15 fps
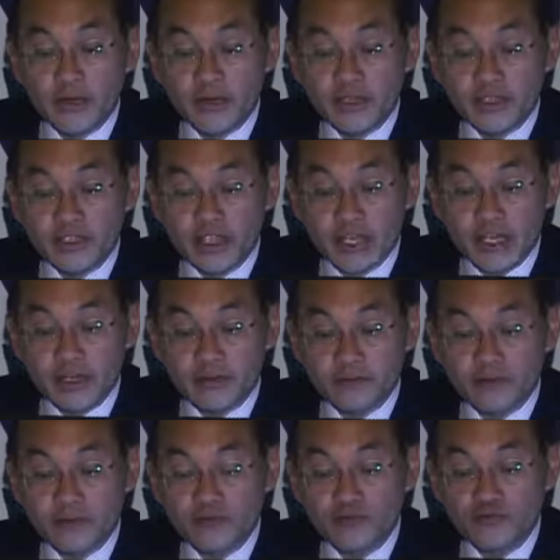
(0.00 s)
than 10
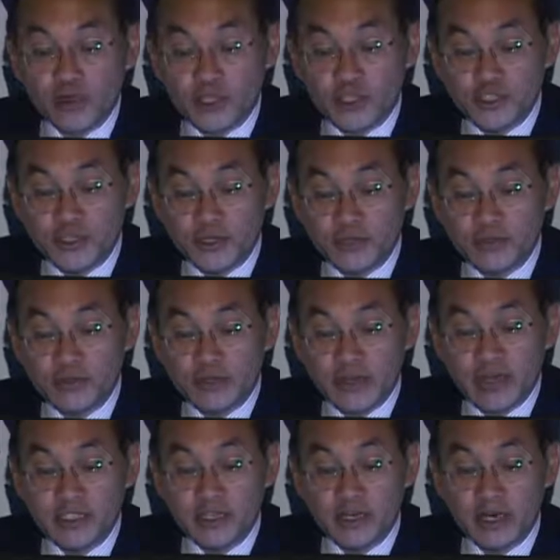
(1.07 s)
ratio
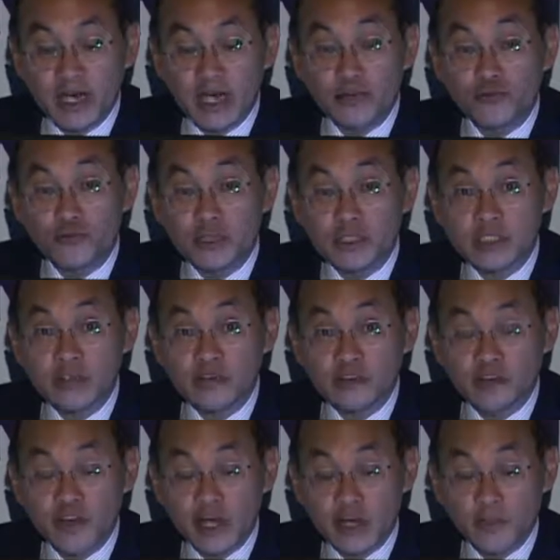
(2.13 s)
has a high risk of
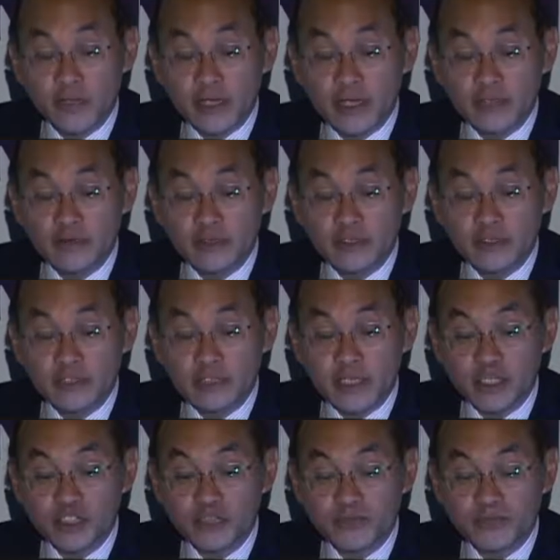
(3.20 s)
developing aortic
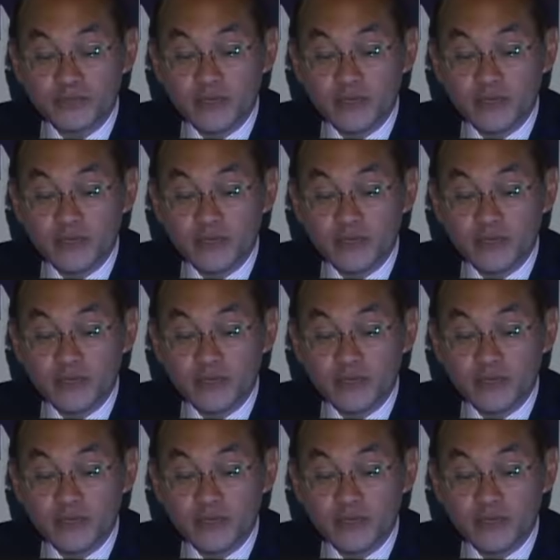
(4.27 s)
dissection.